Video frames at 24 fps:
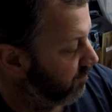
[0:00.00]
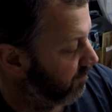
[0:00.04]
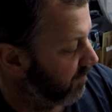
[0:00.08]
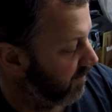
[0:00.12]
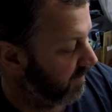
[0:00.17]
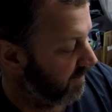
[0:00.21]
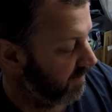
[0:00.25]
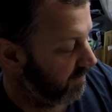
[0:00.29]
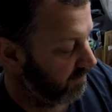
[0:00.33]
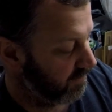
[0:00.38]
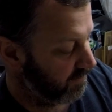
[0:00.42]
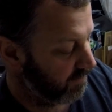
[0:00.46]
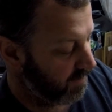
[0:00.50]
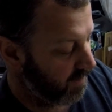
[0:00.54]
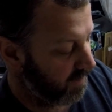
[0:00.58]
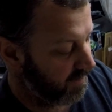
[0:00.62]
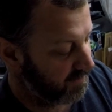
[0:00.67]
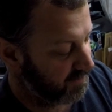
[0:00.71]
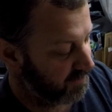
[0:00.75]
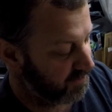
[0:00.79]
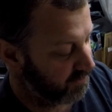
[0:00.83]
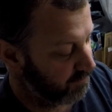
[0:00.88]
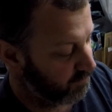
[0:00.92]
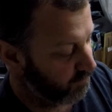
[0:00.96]
but they look like
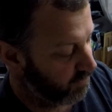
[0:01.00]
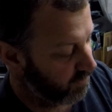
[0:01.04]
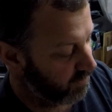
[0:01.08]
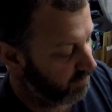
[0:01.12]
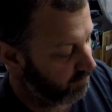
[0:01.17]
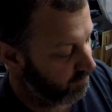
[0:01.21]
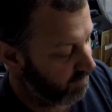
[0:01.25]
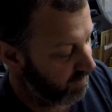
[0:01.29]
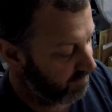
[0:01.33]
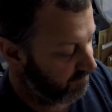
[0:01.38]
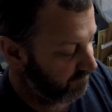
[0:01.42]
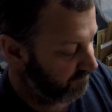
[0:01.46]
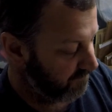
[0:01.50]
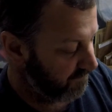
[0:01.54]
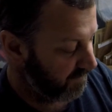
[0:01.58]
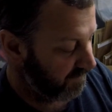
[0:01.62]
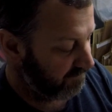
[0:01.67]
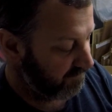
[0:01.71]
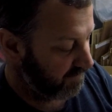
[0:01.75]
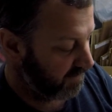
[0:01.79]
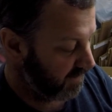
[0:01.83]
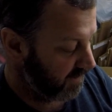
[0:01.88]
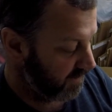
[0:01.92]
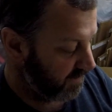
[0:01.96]
somewhere around
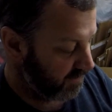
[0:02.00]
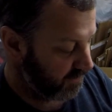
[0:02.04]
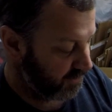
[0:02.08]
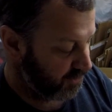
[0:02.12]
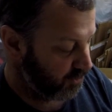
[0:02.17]
$15 to